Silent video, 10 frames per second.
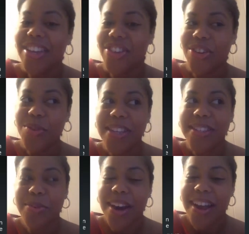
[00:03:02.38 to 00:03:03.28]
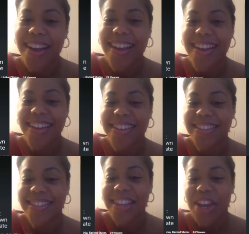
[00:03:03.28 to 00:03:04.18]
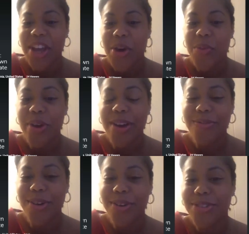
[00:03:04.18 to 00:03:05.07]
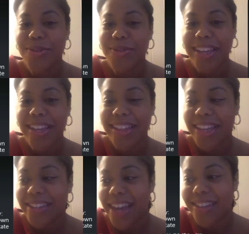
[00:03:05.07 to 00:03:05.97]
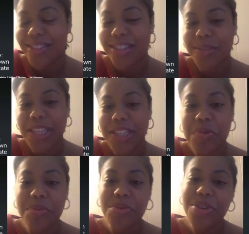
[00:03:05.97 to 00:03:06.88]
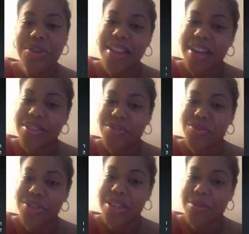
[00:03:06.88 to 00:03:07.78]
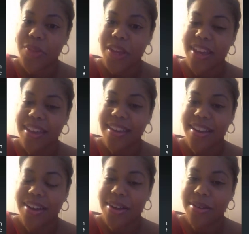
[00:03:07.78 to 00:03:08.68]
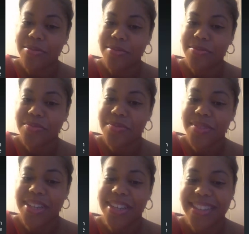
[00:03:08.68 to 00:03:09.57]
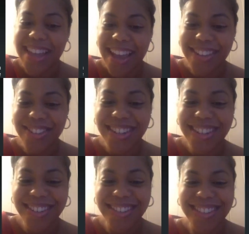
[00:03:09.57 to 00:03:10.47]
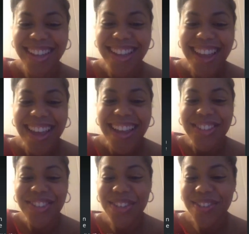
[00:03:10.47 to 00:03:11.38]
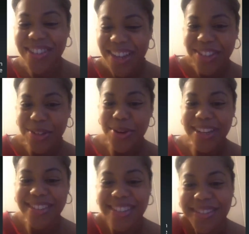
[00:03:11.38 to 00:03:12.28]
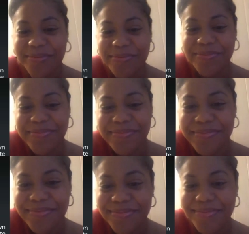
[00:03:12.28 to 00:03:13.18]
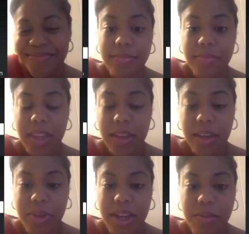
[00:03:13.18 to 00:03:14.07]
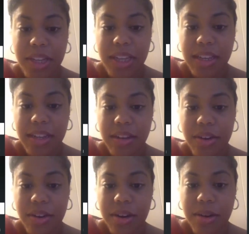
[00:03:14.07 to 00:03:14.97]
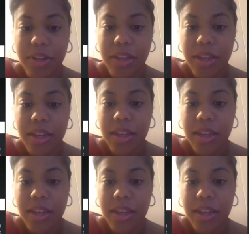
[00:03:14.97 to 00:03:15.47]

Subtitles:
You'd be surprised what folks do when they get their tax return, especially for people who get like those really big tax returns. Sure, Virginia, what's your question? I've been contemplating getting in a car, but